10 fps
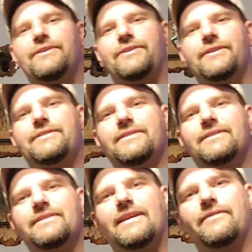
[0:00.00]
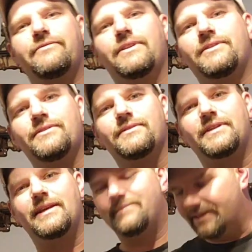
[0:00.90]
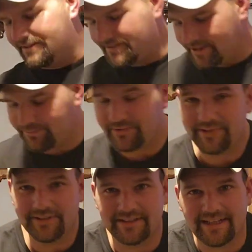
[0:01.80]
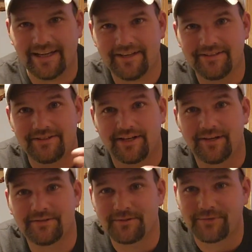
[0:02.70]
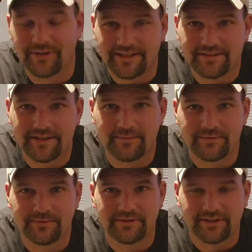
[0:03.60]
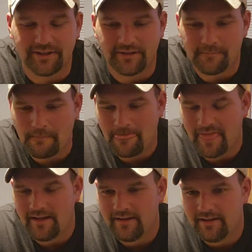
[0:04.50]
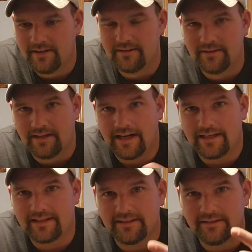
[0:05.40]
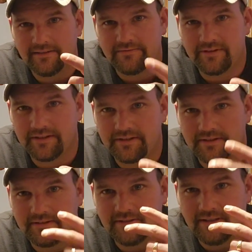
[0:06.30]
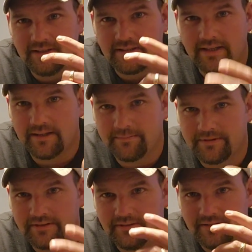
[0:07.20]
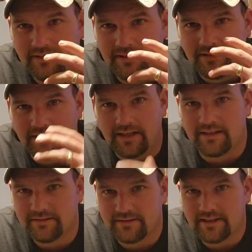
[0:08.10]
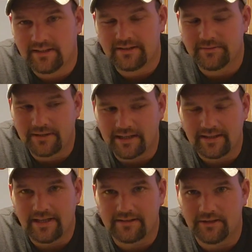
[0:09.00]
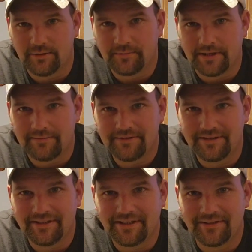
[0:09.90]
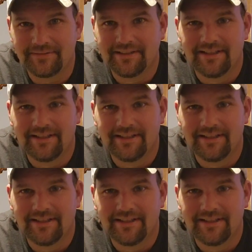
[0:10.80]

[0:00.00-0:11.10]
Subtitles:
Goodson's Adventures, keeping it simple here tonight, sharing some great tips with y'all. Hiking, fishing, camping, hunting things. We got a lot to open up to y'all.